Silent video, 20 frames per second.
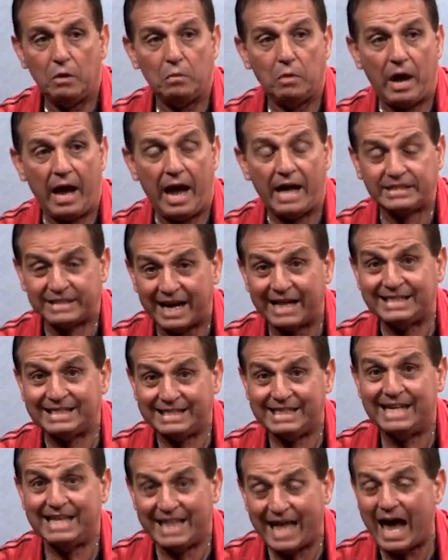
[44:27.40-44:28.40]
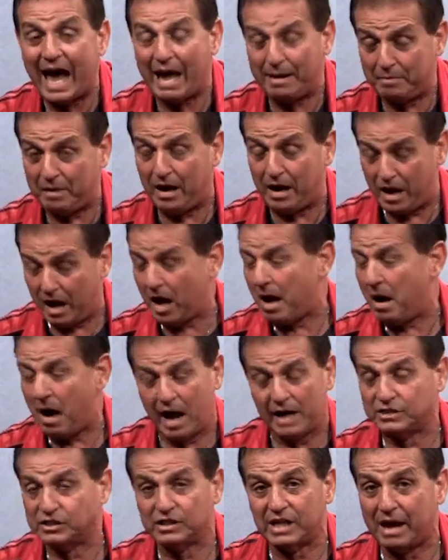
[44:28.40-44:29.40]
As I see that, I
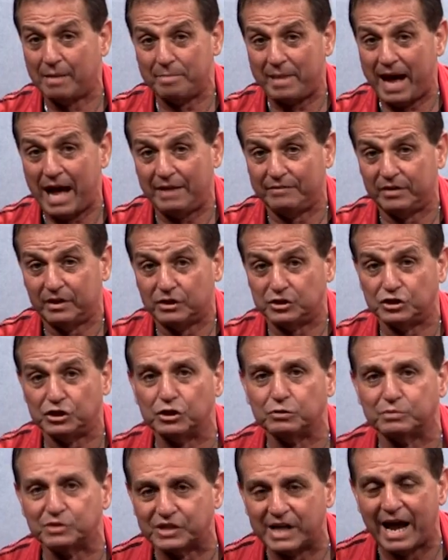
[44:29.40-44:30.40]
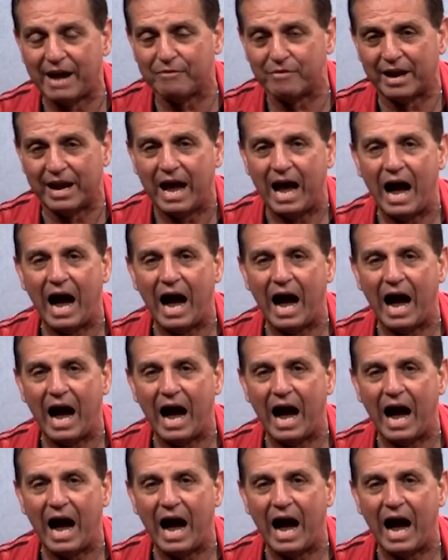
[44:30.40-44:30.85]
snap out of it because this was Henry.